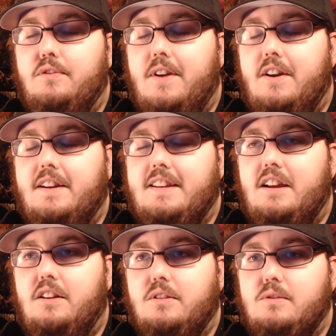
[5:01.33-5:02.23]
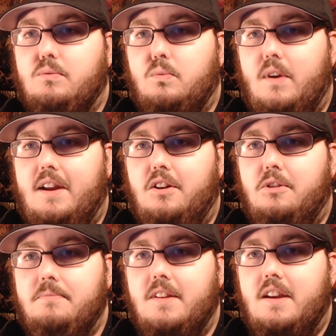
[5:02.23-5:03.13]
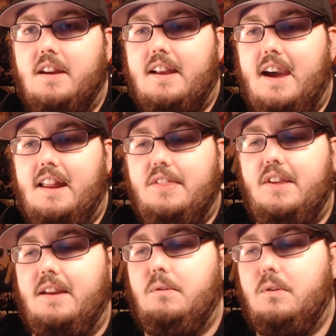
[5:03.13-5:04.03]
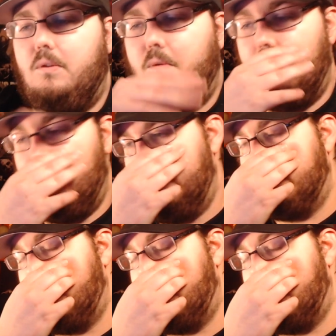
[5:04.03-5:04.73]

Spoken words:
the fairy tale realm kind of thing, where they